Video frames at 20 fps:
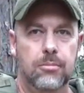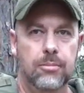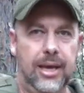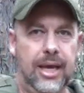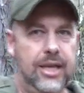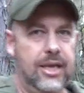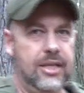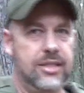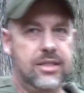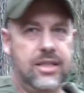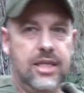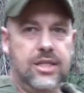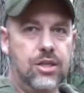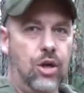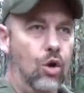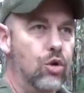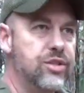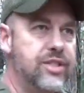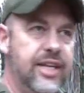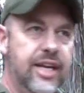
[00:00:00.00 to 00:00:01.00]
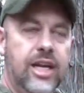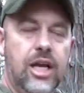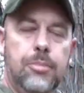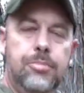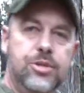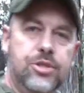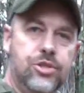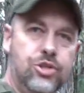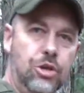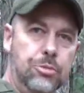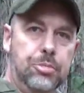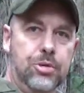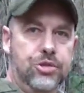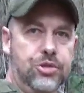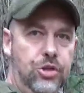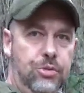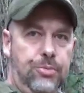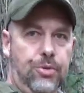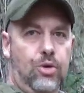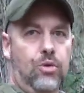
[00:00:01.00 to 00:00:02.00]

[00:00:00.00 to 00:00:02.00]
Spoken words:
man, this whole setup is super